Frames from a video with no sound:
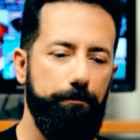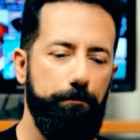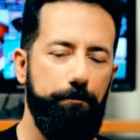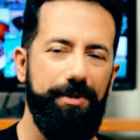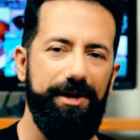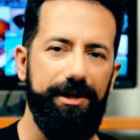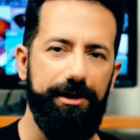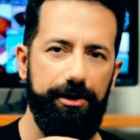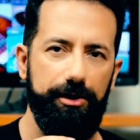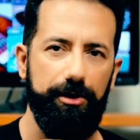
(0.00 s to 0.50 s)

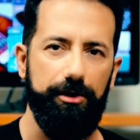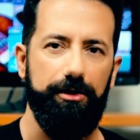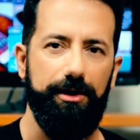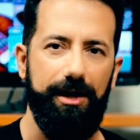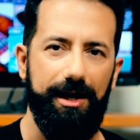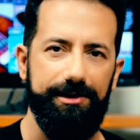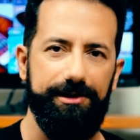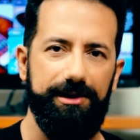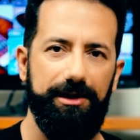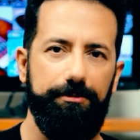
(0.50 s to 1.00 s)
bigger,
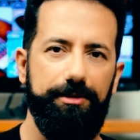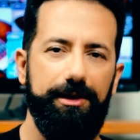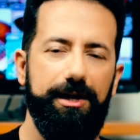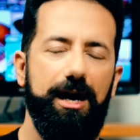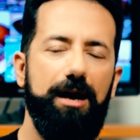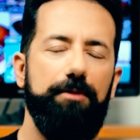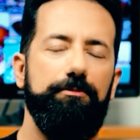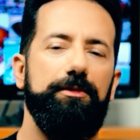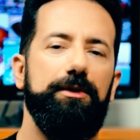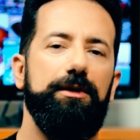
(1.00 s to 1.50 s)
as they
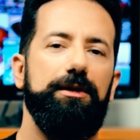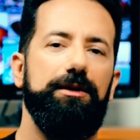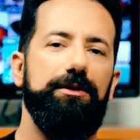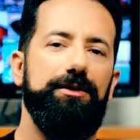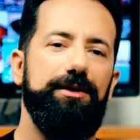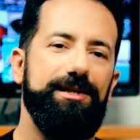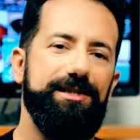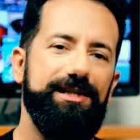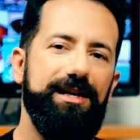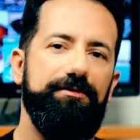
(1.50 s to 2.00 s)
become
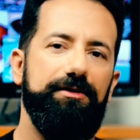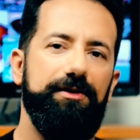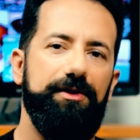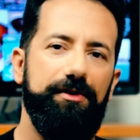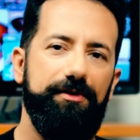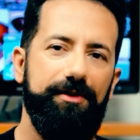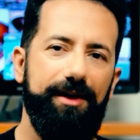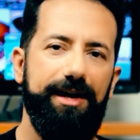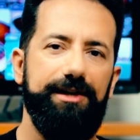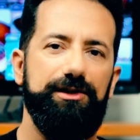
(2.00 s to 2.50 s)
the 7th
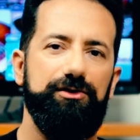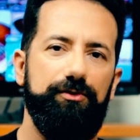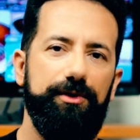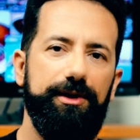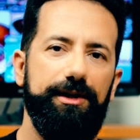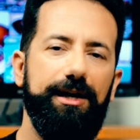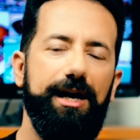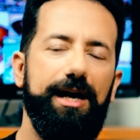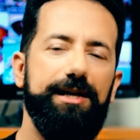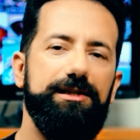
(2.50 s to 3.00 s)
and the 8th
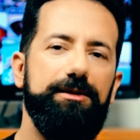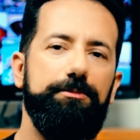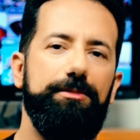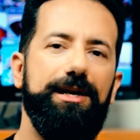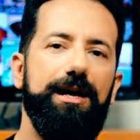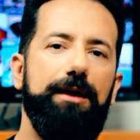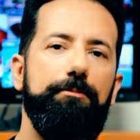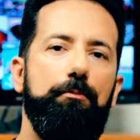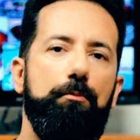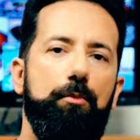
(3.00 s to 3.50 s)
string, as they
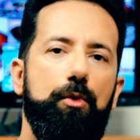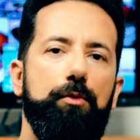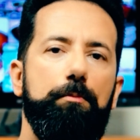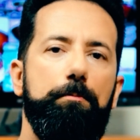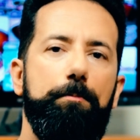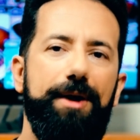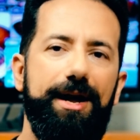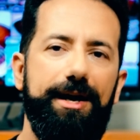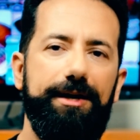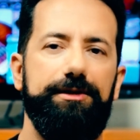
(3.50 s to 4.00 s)
become more
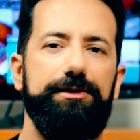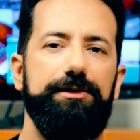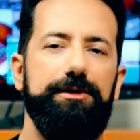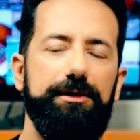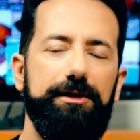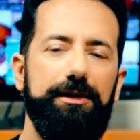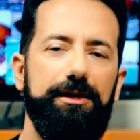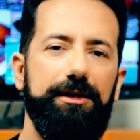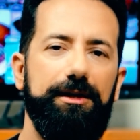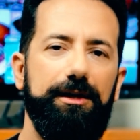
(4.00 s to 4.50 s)
bass
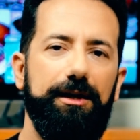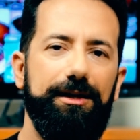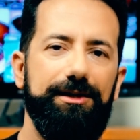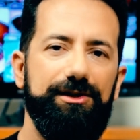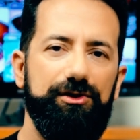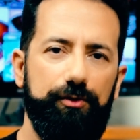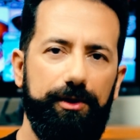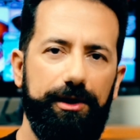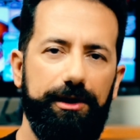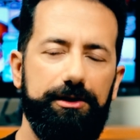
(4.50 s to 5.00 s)

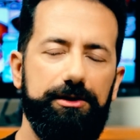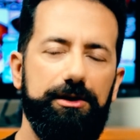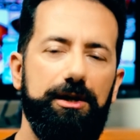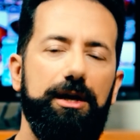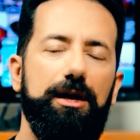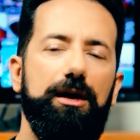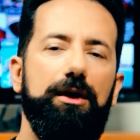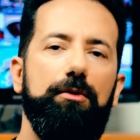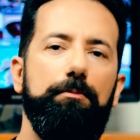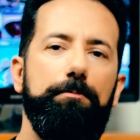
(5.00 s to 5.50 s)
strings,
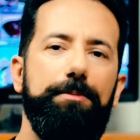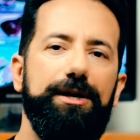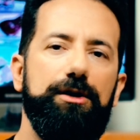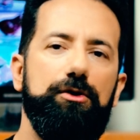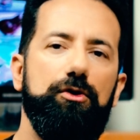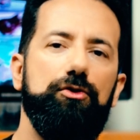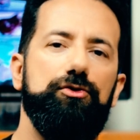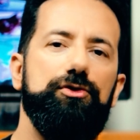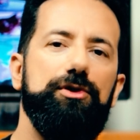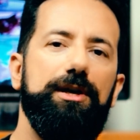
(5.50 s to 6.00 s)

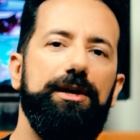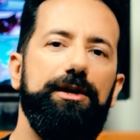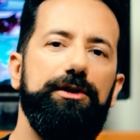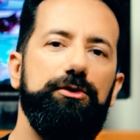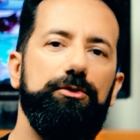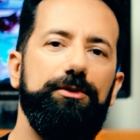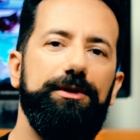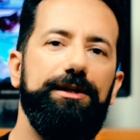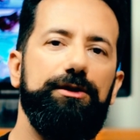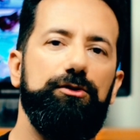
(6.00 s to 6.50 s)
because
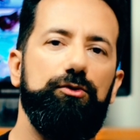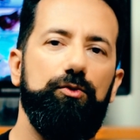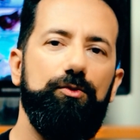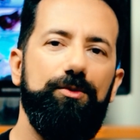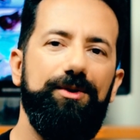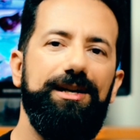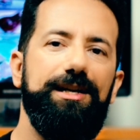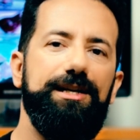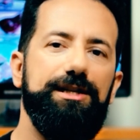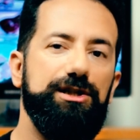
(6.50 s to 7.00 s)
you need to
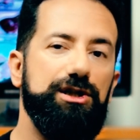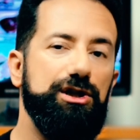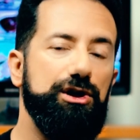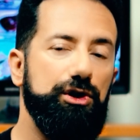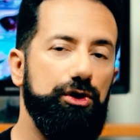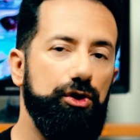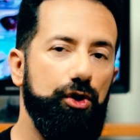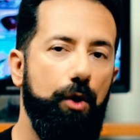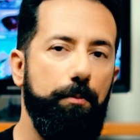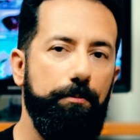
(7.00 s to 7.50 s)
really
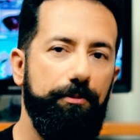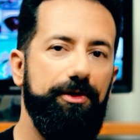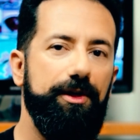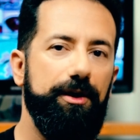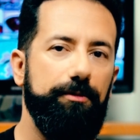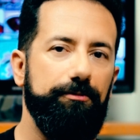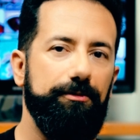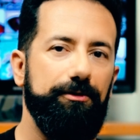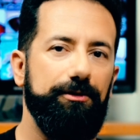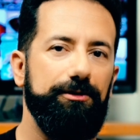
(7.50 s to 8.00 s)
stop
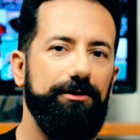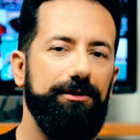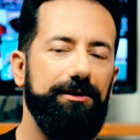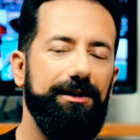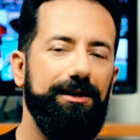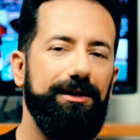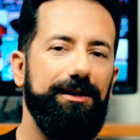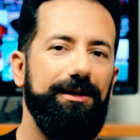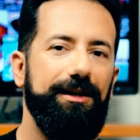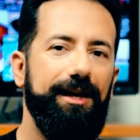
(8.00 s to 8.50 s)
them,
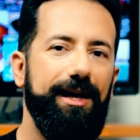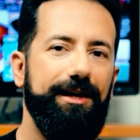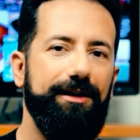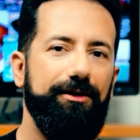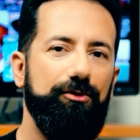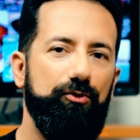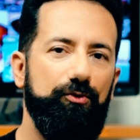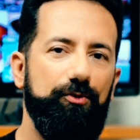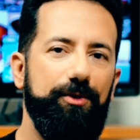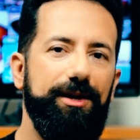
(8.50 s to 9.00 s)
like
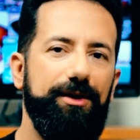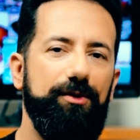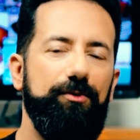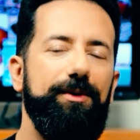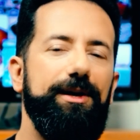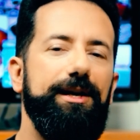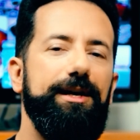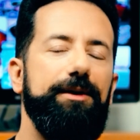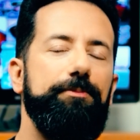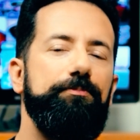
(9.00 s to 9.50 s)

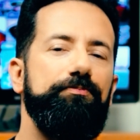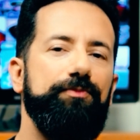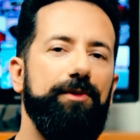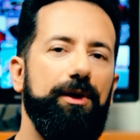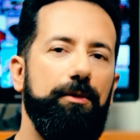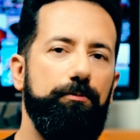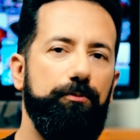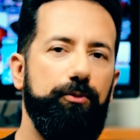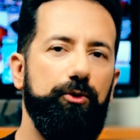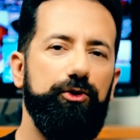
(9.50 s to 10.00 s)
really
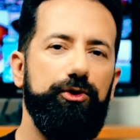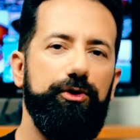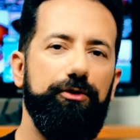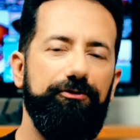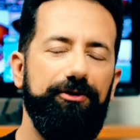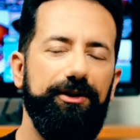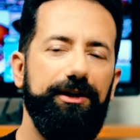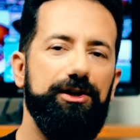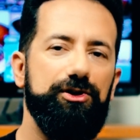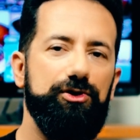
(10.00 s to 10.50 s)
put your
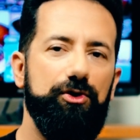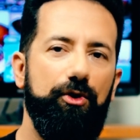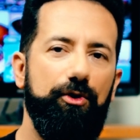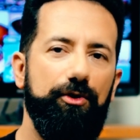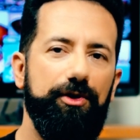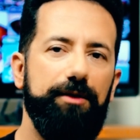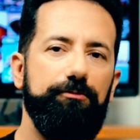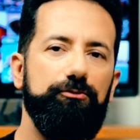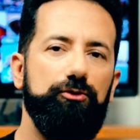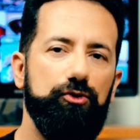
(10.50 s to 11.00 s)
fingers
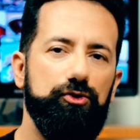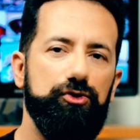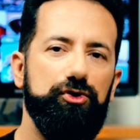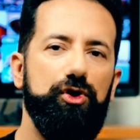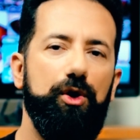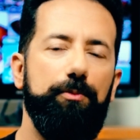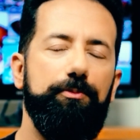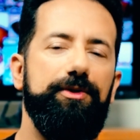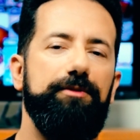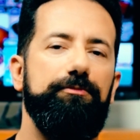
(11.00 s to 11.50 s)
on them to
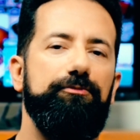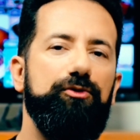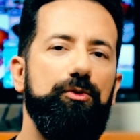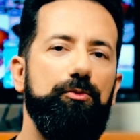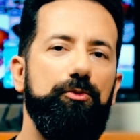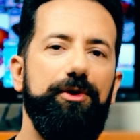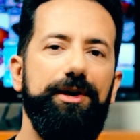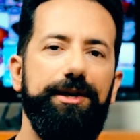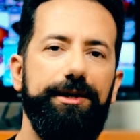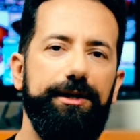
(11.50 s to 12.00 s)
stop them
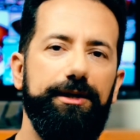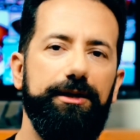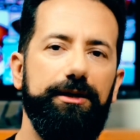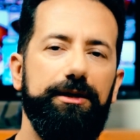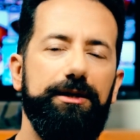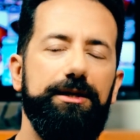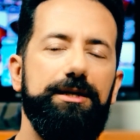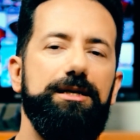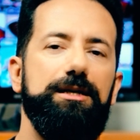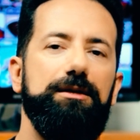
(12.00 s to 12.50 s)
from ringing,
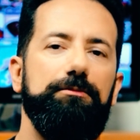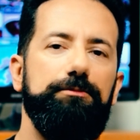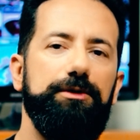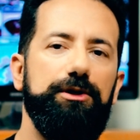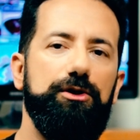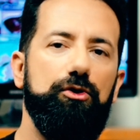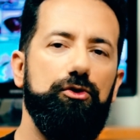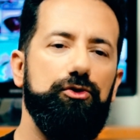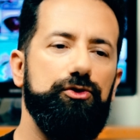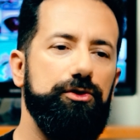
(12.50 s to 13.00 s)

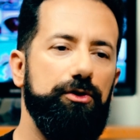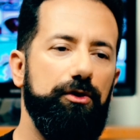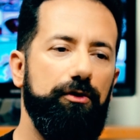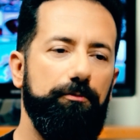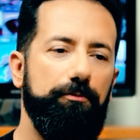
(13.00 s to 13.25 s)
because